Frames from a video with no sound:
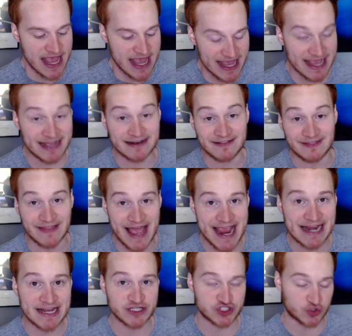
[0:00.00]
in
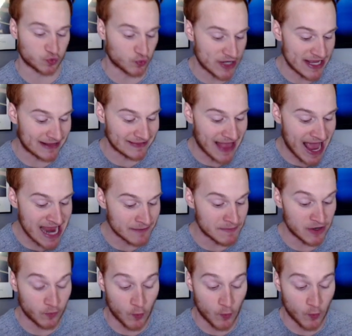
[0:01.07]
latest realignment